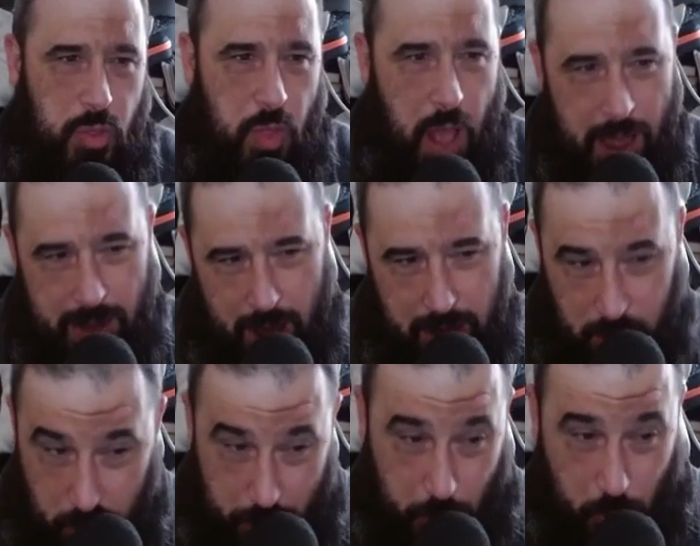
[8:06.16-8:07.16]
I
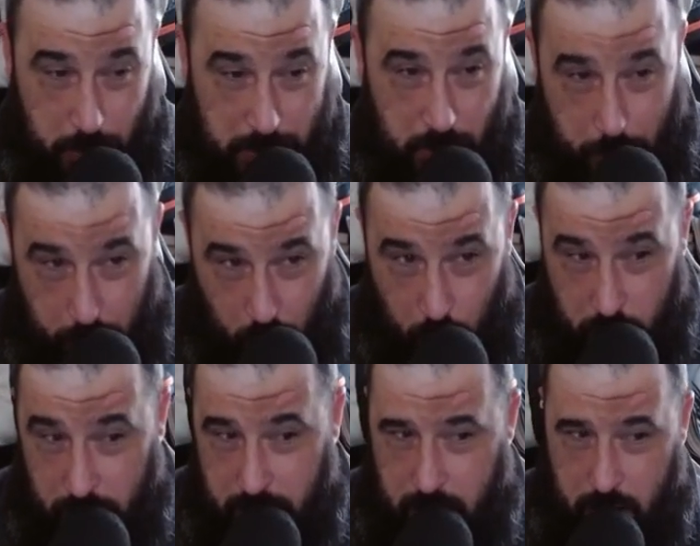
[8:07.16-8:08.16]
could put them in the
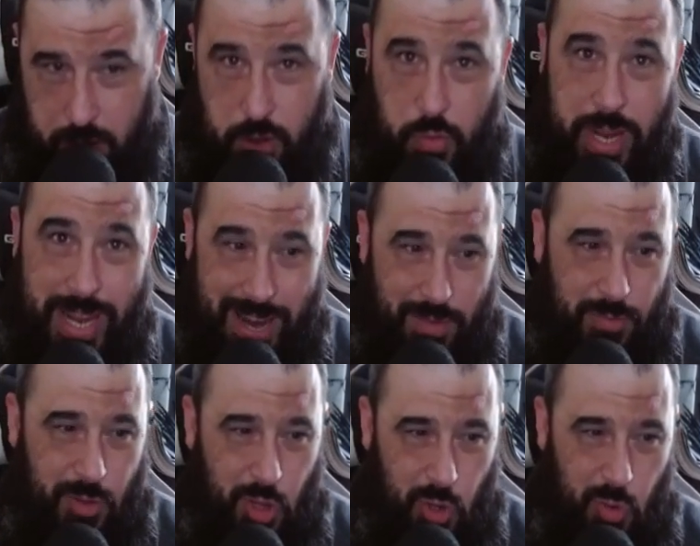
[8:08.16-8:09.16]
broken category if
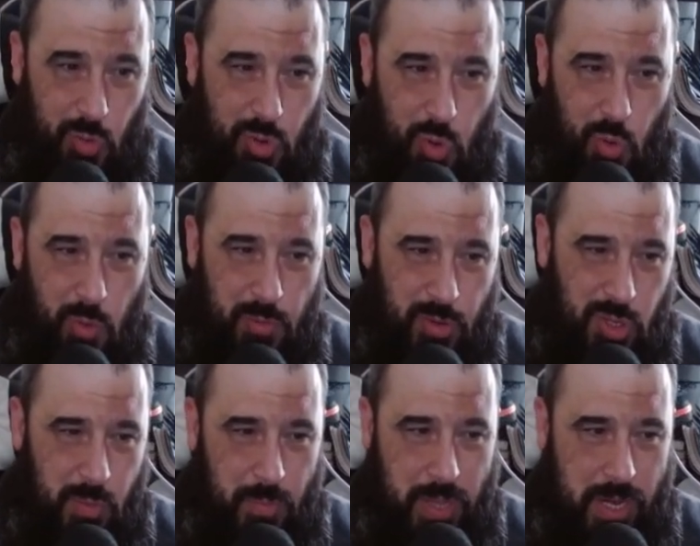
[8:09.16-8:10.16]
you go for
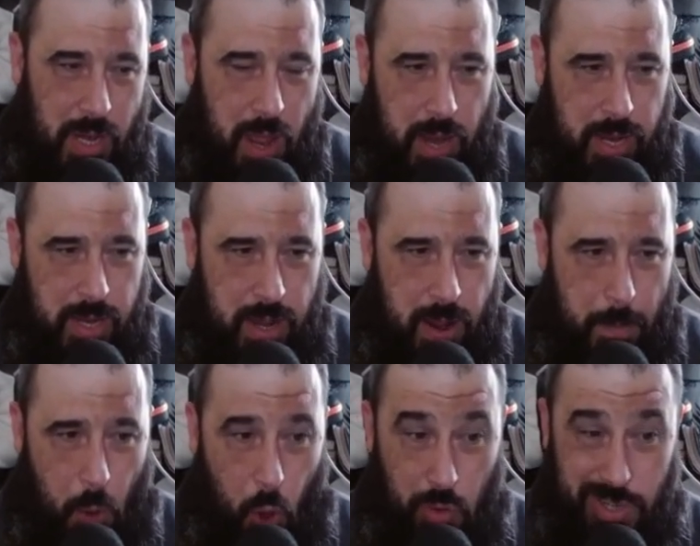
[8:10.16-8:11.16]
something like
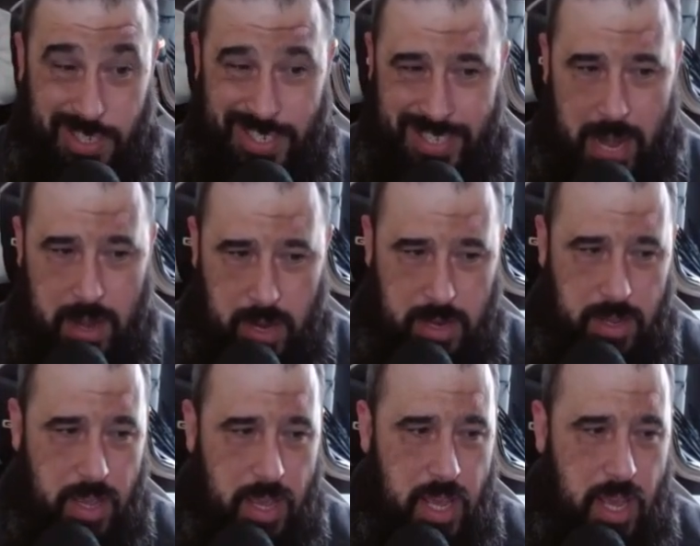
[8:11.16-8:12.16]
Horus Ascended,
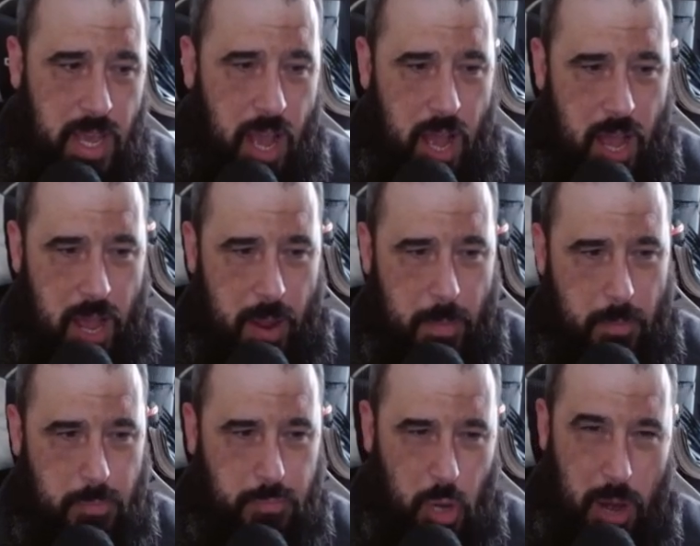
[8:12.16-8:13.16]

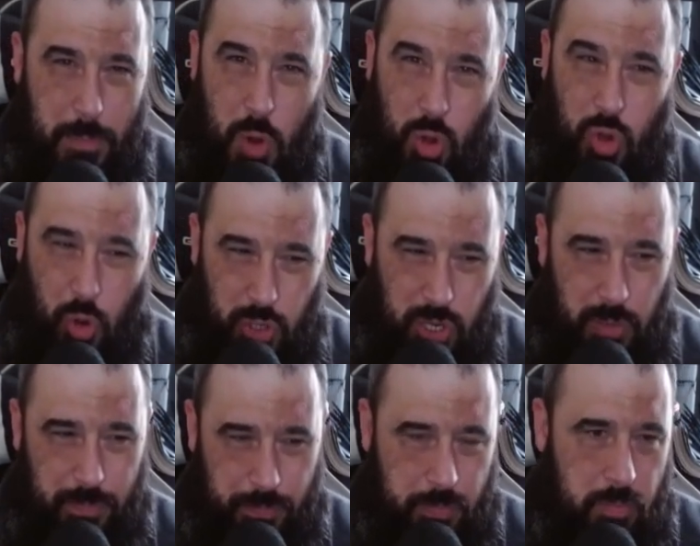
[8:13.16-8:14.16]
but I'm not going to,
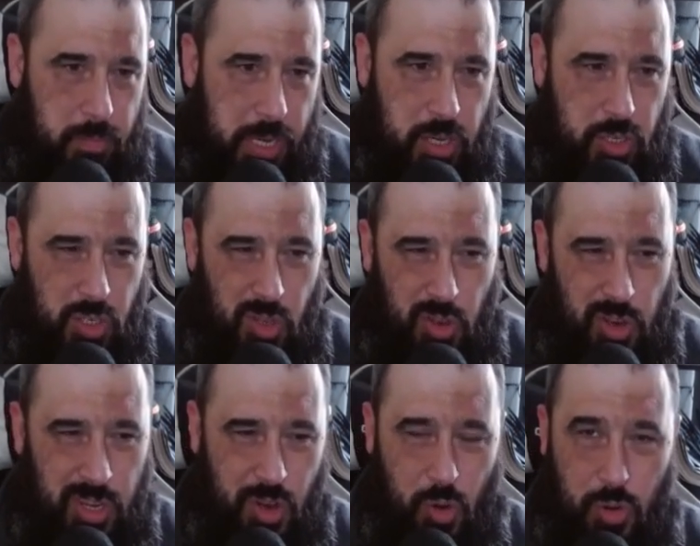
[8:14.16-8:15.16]
because,
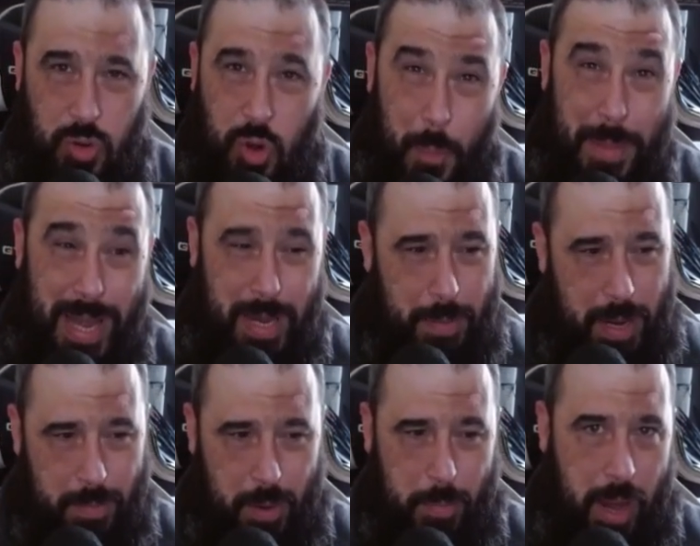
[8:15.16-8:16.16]
you know, not many
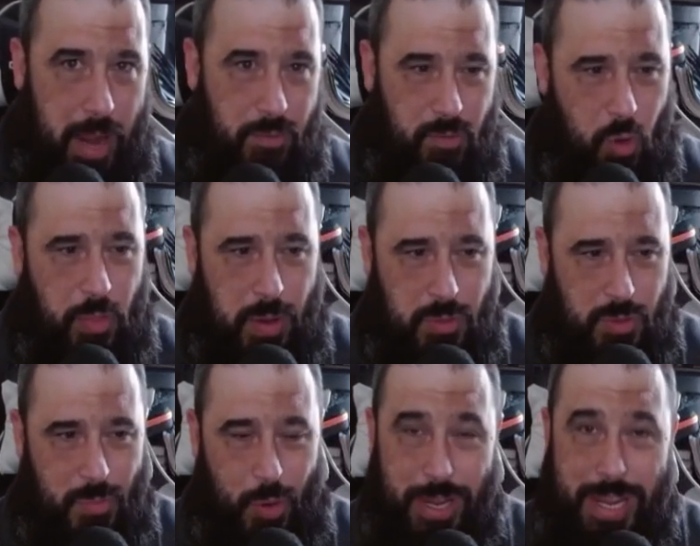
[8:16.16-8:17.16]
people are playing 4,000
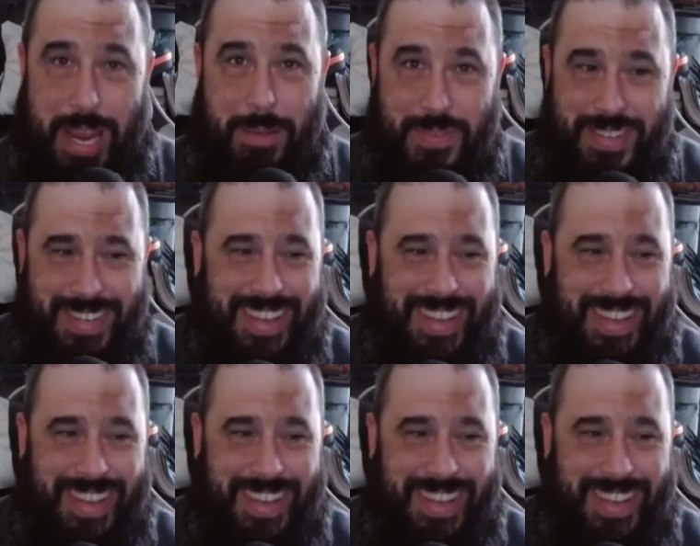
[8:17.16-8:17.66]
point games,